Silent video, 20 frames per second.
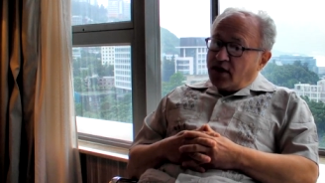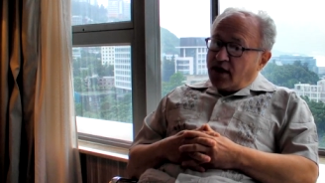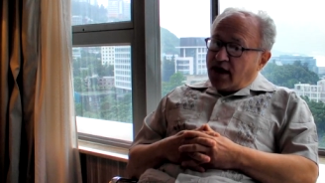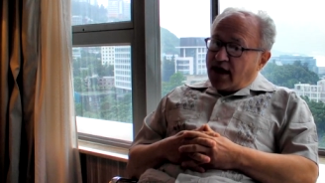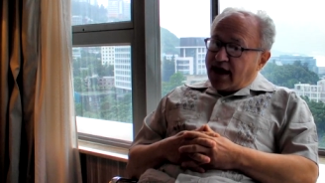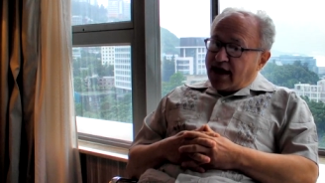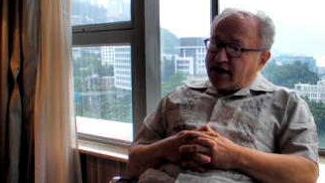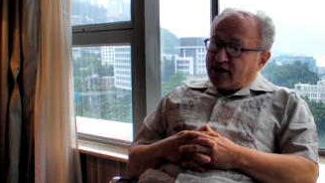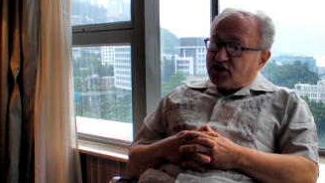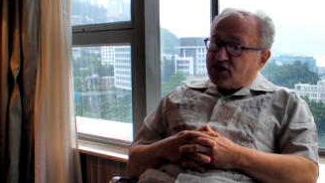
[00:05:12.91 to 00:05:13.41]

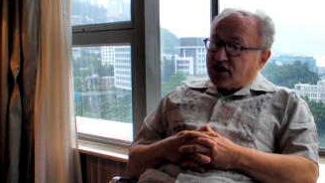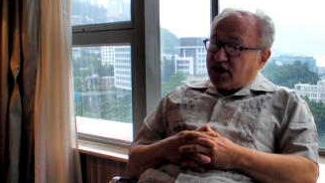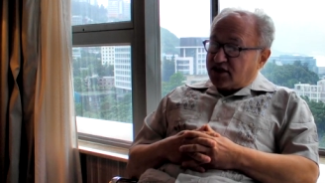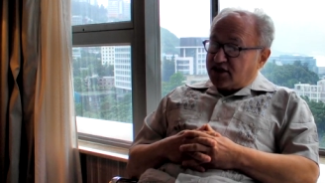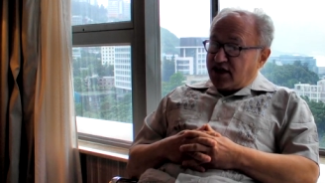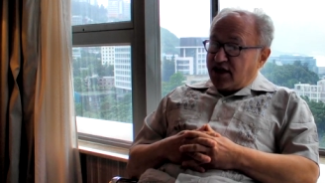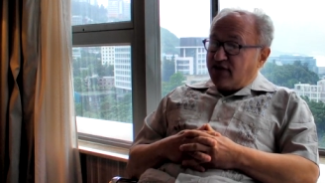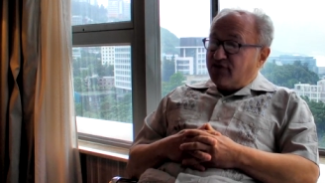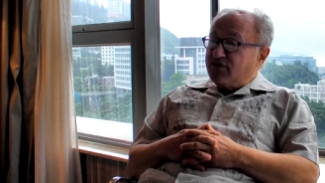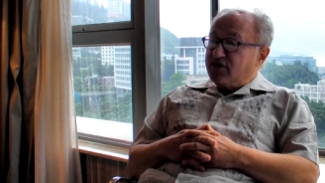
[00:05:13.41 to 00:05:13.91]
And such
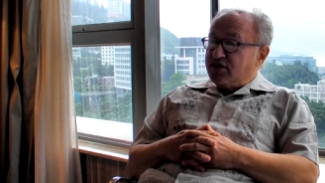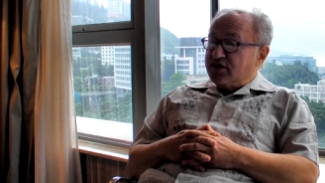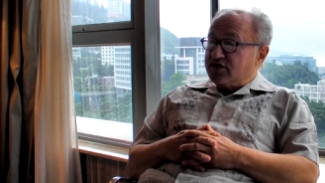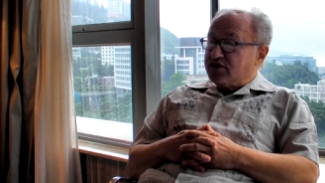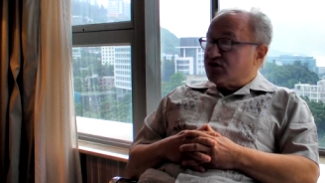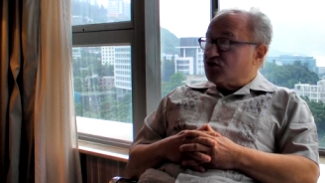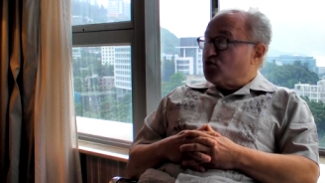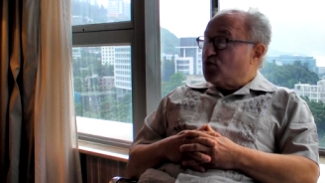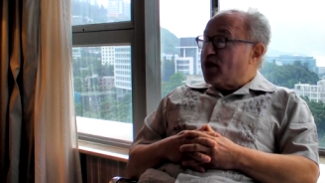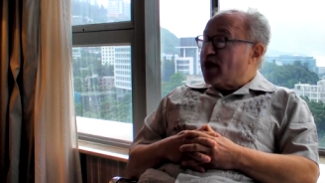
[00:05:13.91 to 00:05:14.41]
evidence
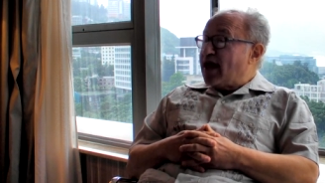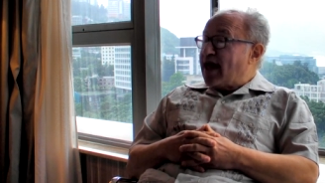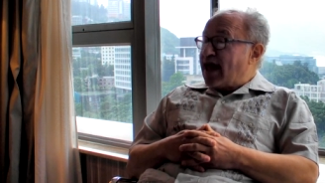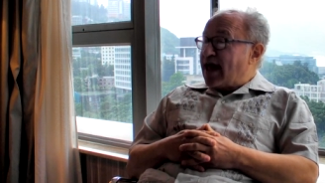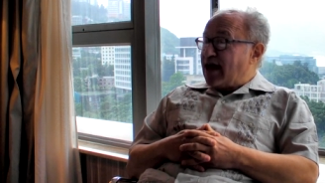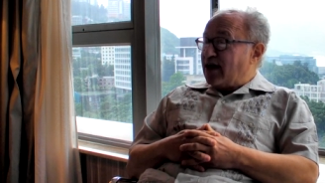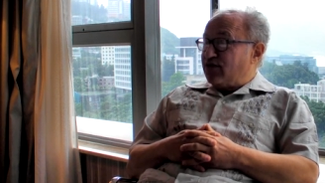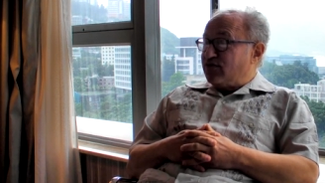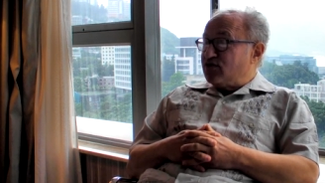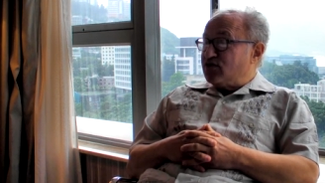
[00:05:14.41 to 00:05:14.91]
as we
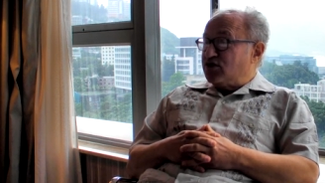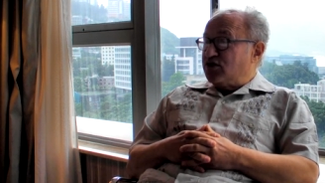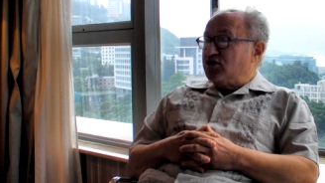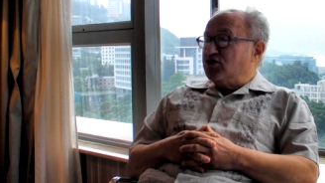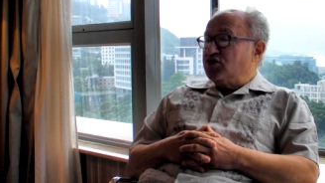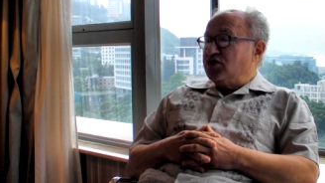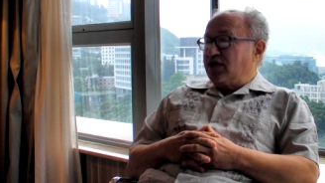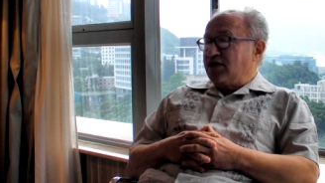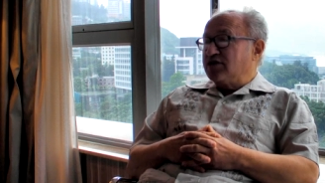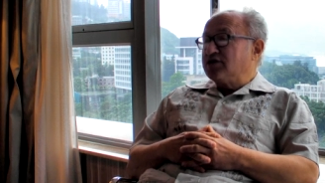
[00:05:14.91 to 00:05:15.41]
have
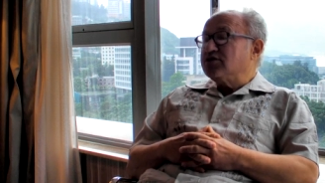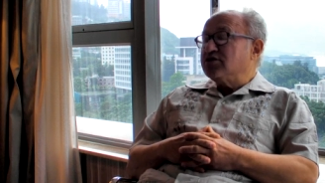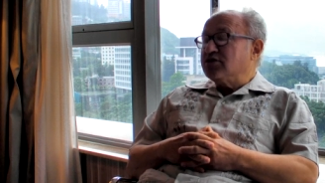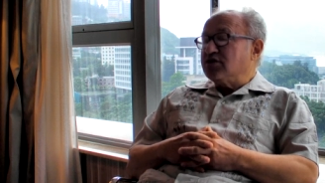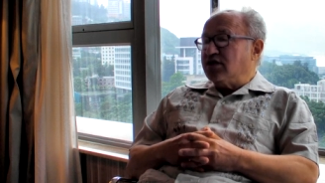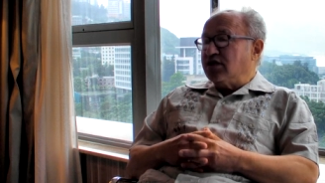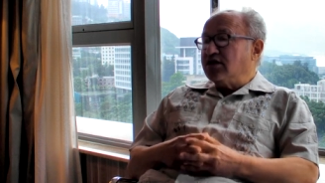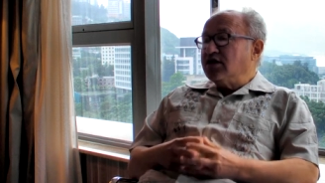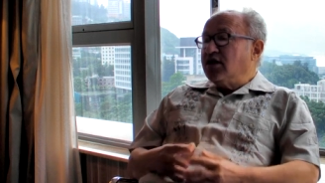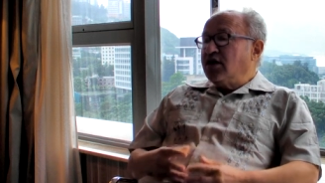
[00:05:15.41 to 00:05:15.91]
suggests
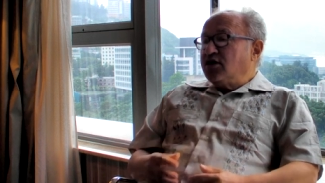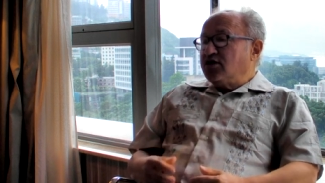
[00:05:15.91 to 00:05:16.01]
that